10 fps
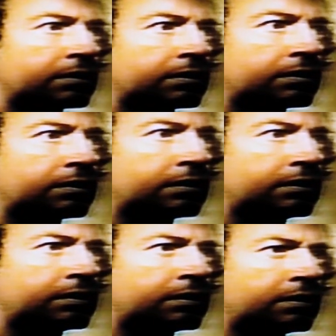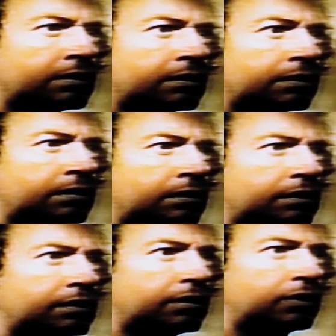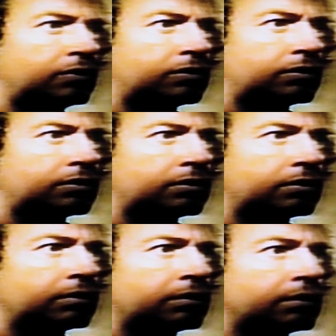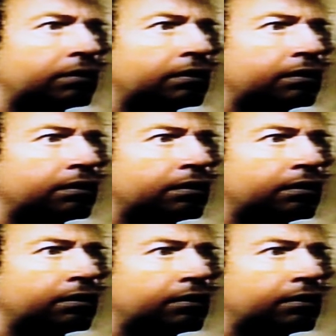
She figures out that the police chief is Giles' brother.